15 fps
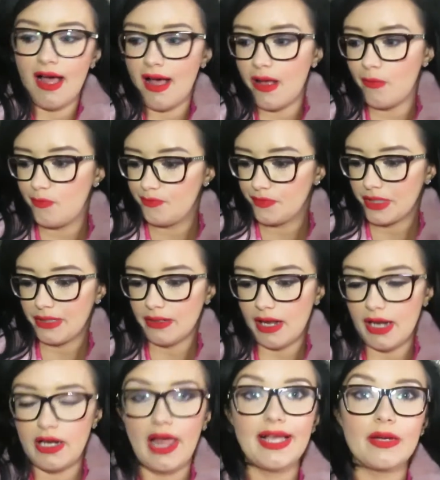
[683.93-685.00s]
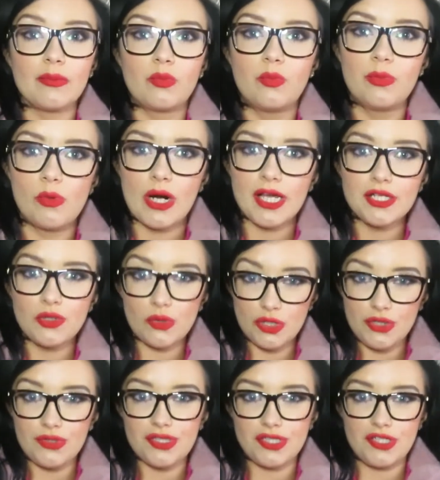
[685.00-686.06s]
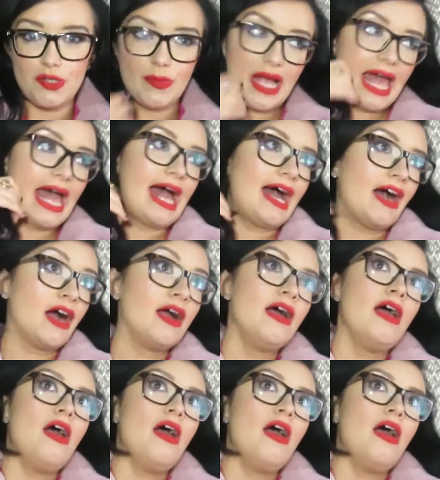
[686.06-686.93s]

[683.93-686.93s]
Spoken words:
when I used to do my hair,